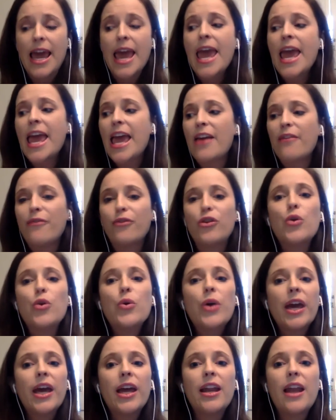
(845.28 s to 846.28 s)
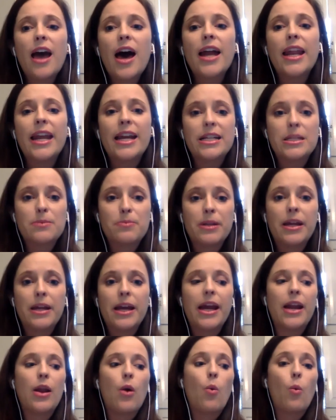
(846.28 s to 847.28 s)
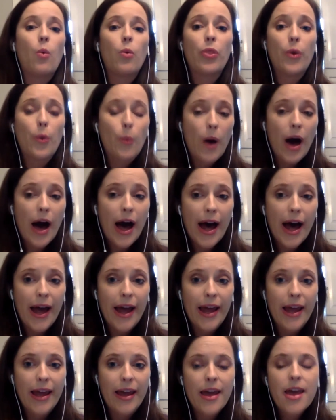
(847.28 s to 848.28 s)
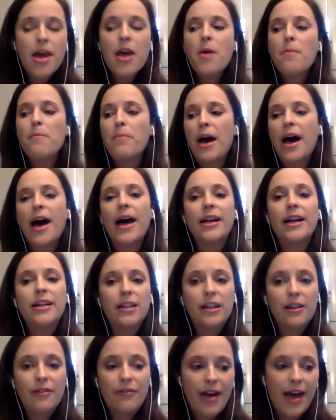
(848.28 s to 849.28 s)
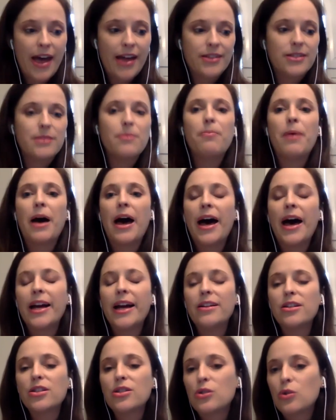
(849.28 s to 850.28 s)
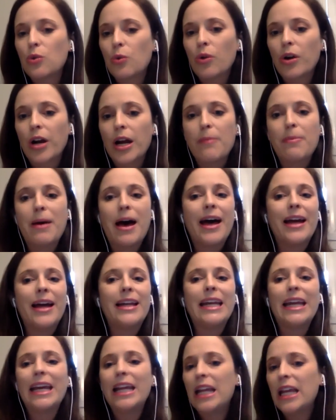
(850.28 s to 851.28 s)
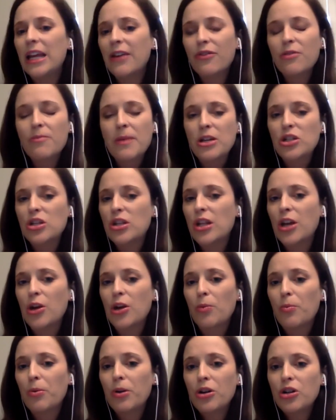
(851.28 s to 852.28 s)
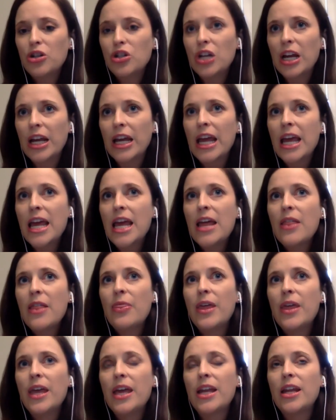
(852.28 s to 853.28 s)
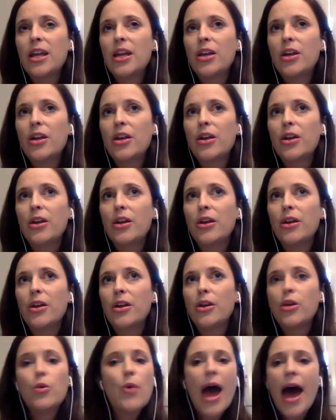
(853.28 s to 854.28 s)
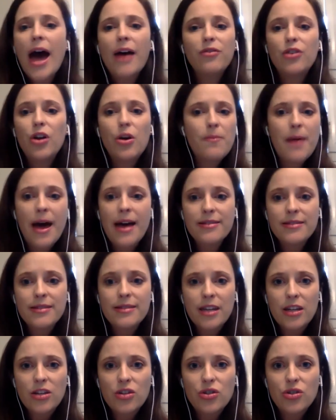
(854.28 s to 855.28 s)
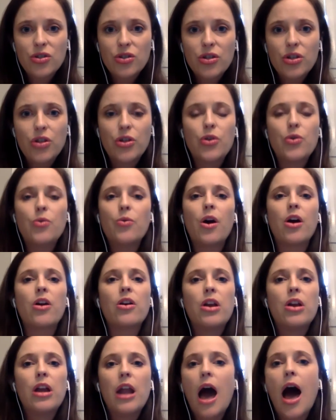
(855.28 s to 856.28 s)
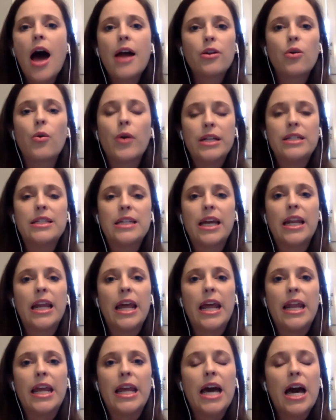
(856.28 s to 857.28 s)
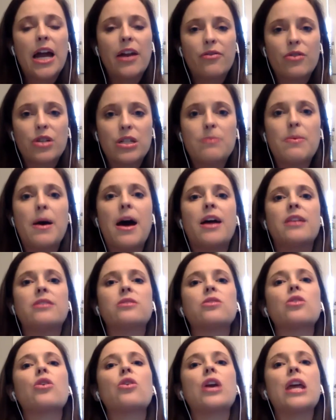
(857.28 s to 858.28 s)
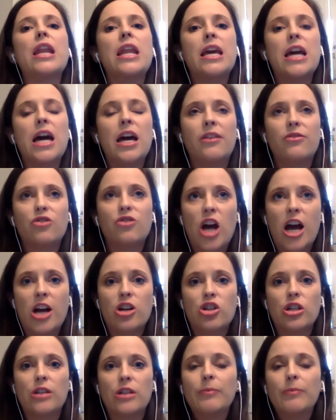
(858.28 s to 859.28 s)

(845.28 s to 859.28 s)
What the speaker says: If you cannot explain the why behind an event, behind a story, behind any information that you're pushing, then you have no message. You are not going to get any kind of response or any kind of traction.